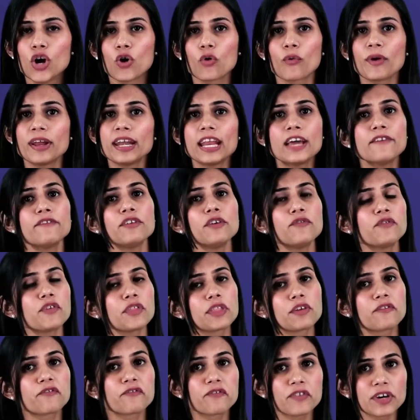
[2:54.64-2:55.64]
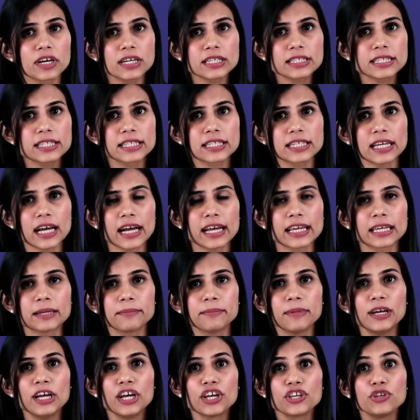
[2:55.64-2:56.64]
whenever for the first
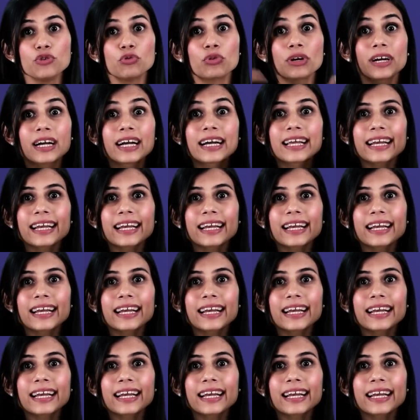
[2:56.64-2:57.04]
time you